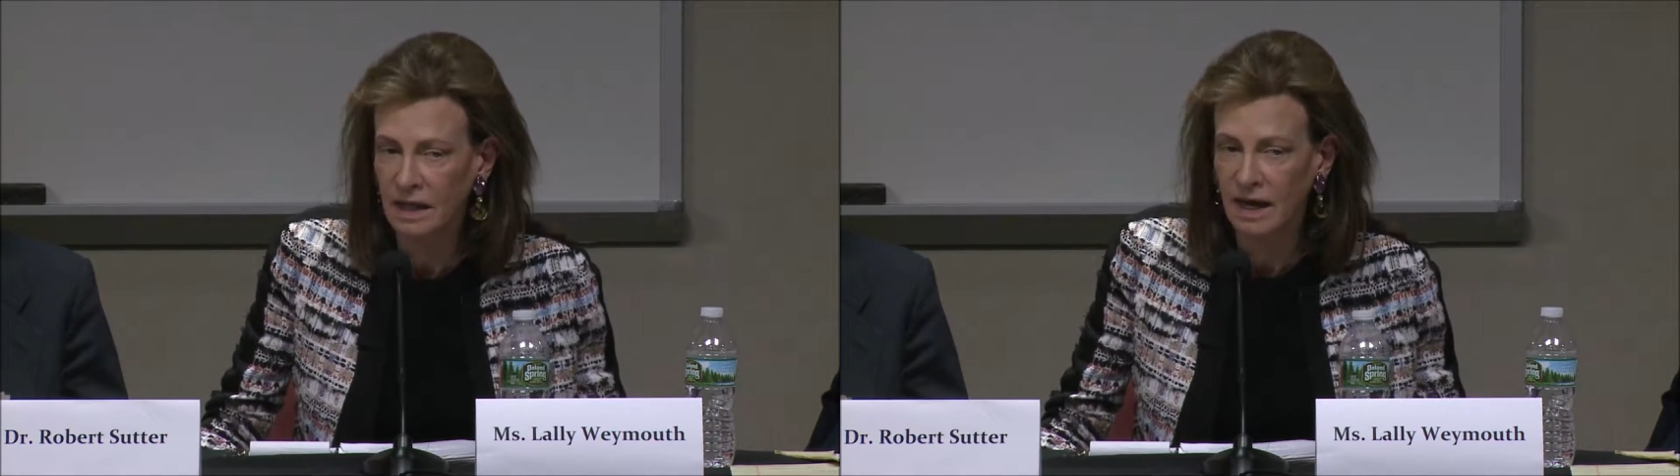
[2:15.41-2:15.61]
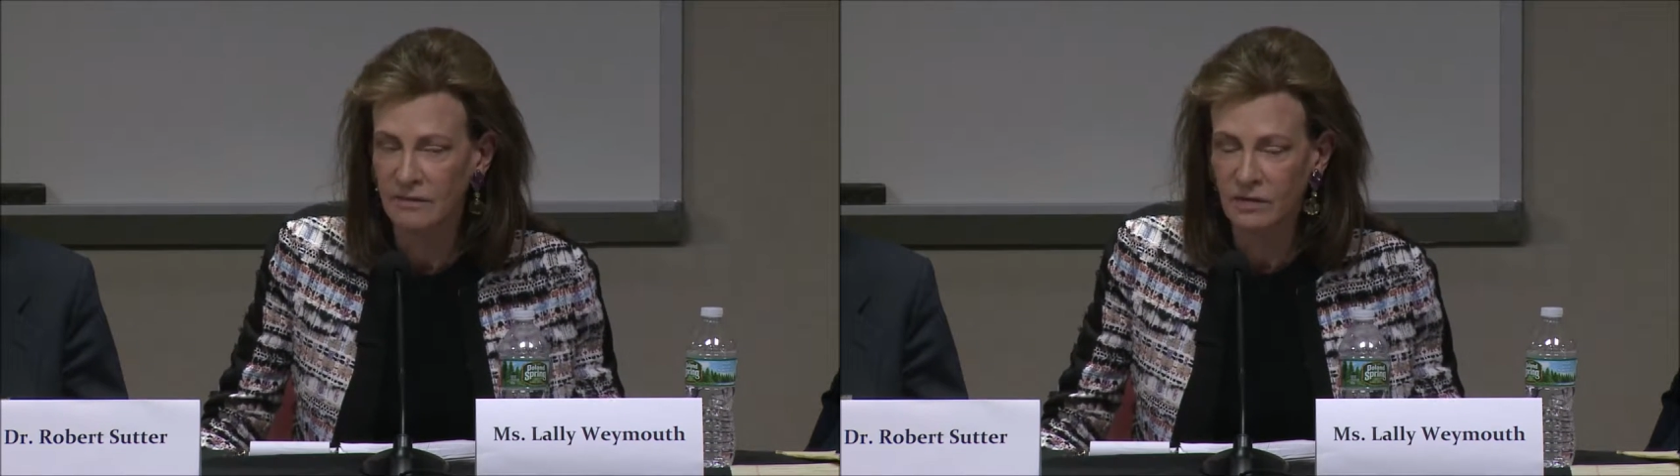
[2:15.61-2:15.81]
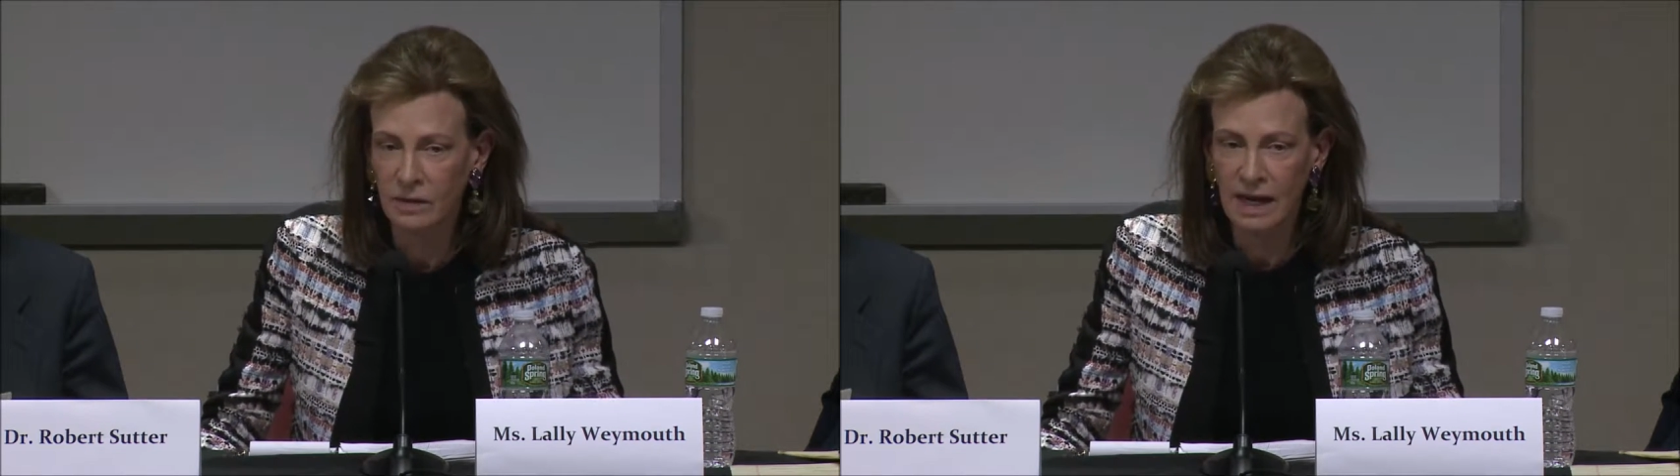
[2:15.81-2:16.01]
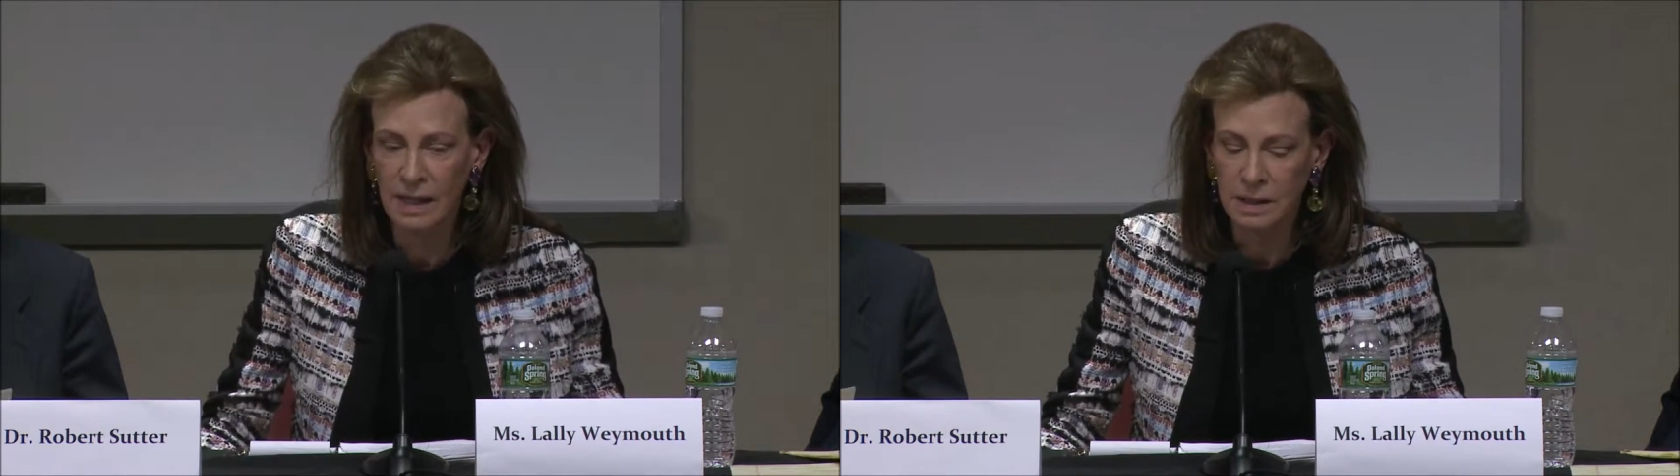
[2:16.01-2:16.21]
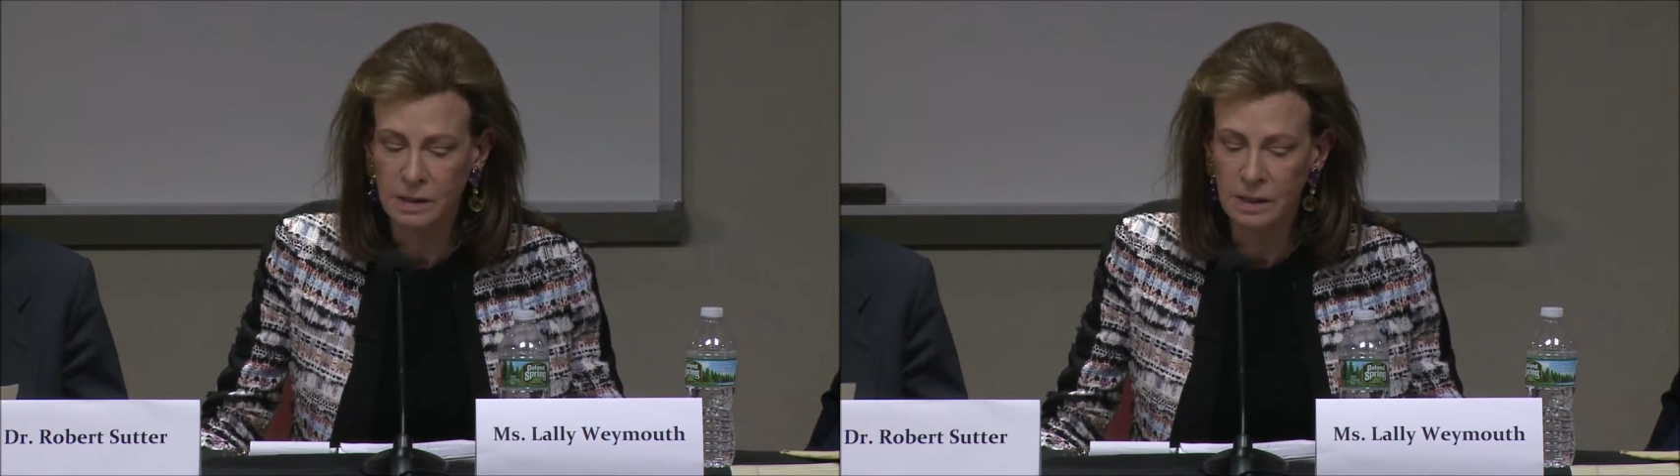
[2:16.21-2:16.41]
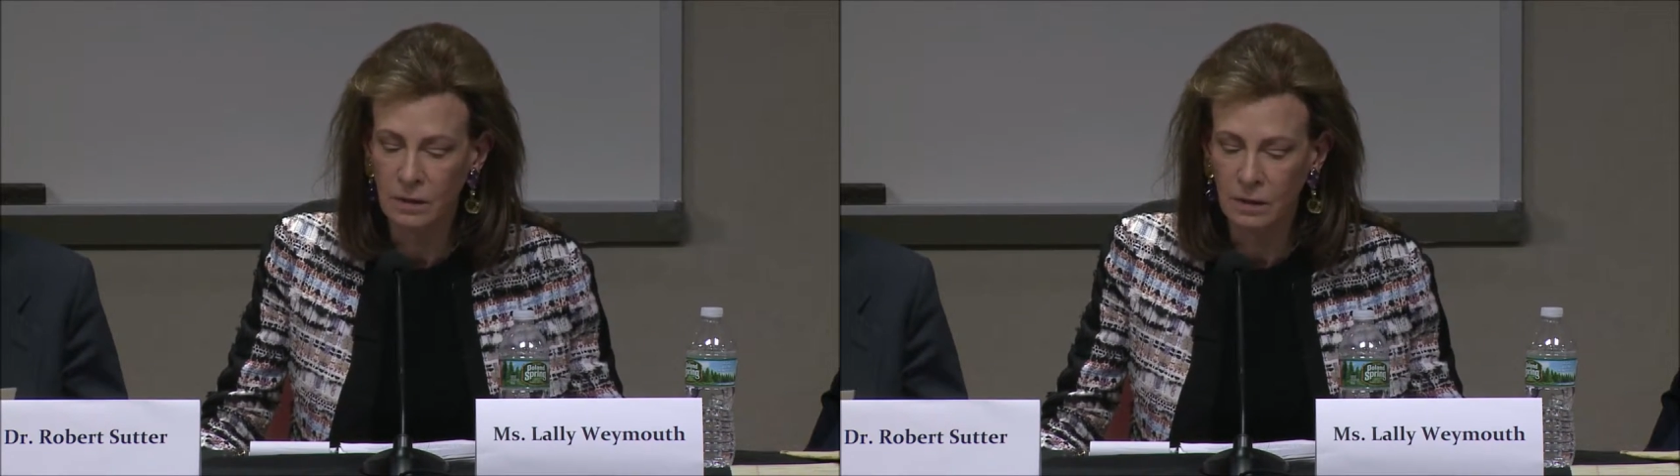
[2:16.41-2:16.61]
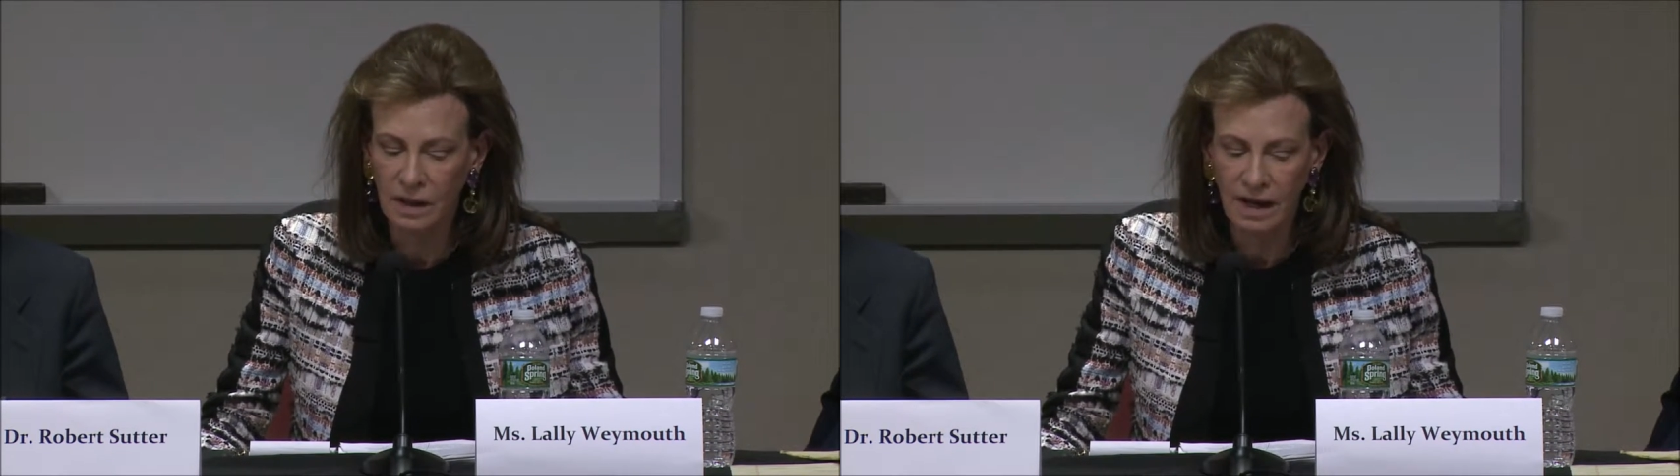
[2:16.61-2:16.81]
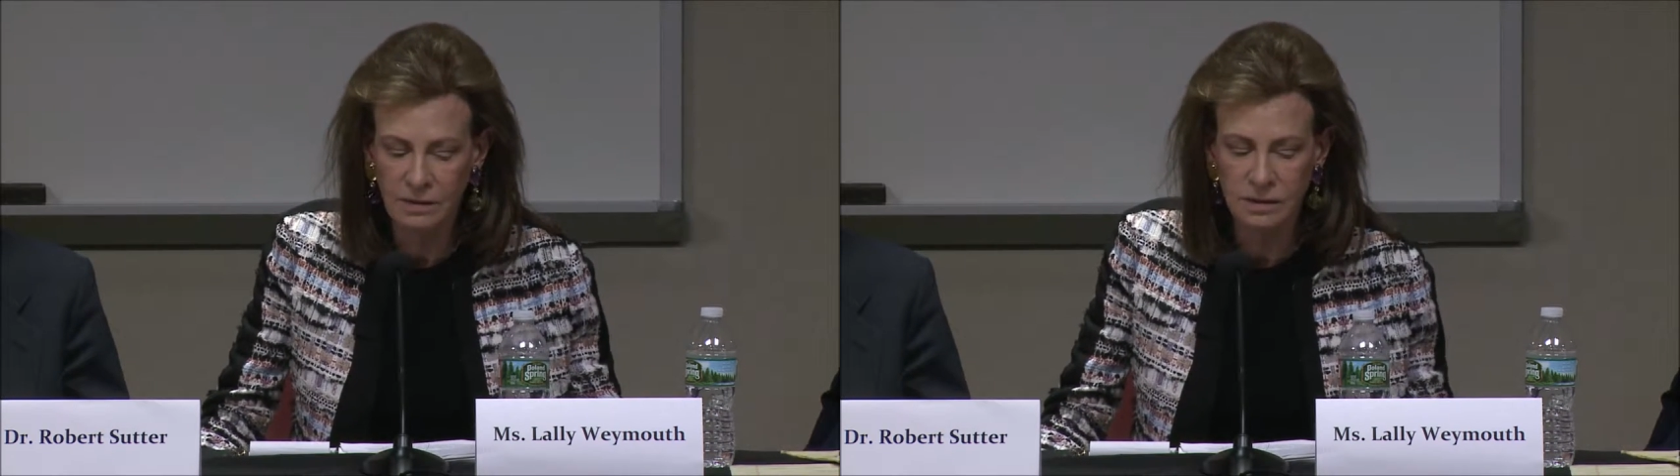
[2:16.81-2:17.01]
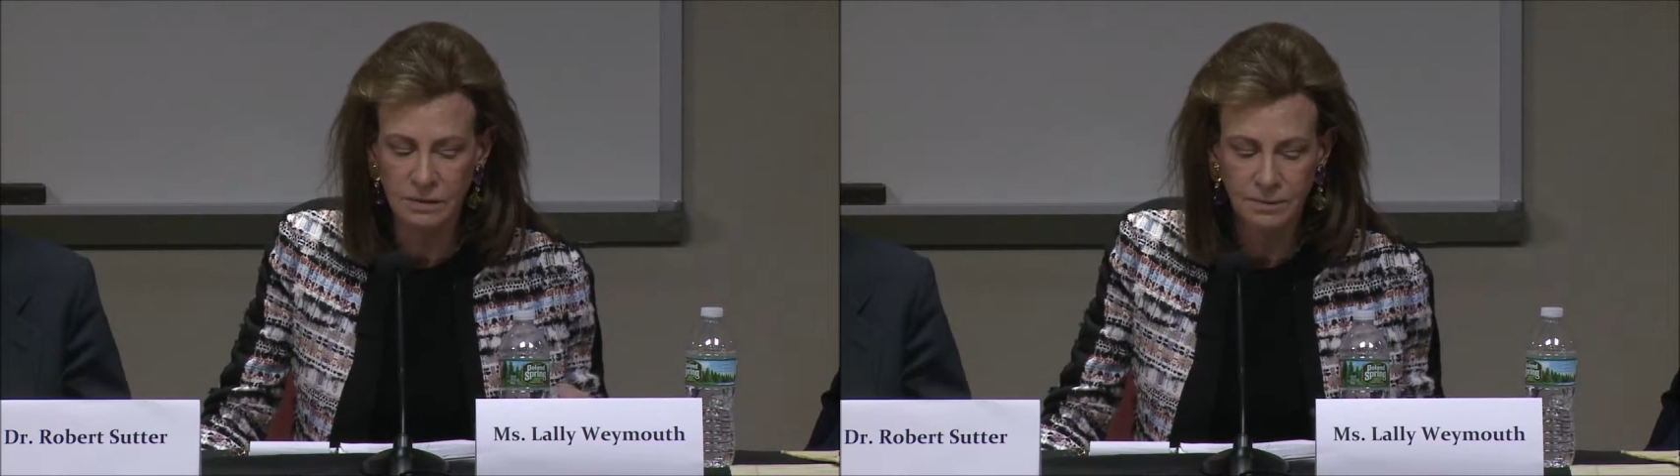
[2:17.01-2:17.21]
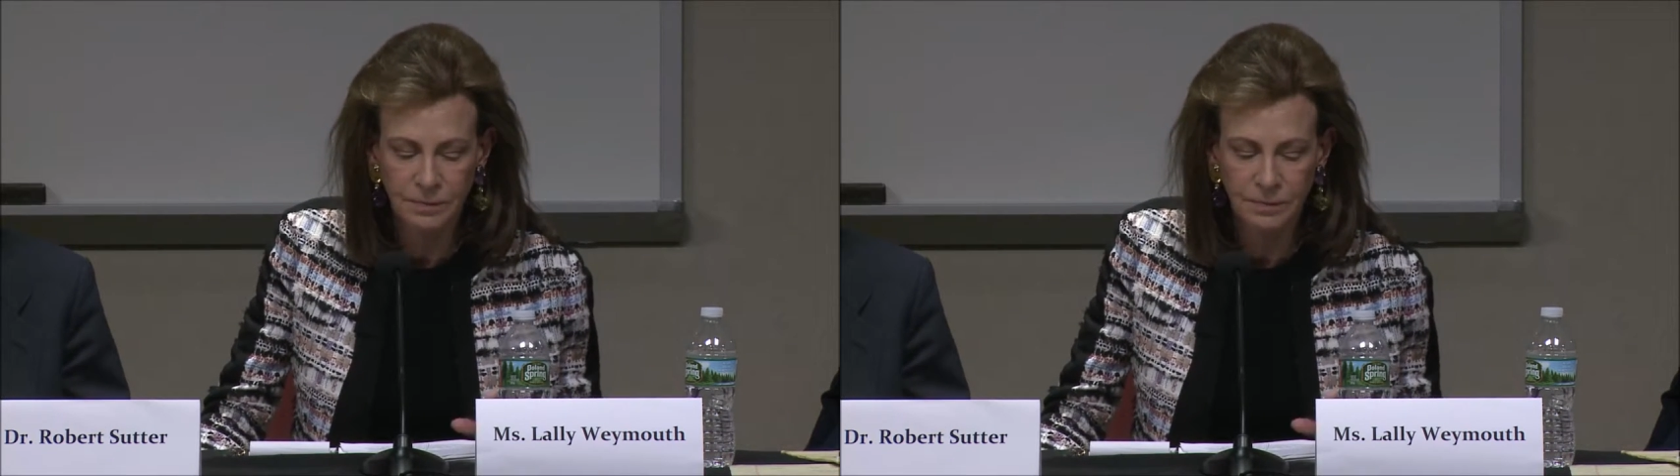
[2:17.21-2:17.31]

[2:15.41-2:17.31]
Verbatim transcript: head of the National Security Council.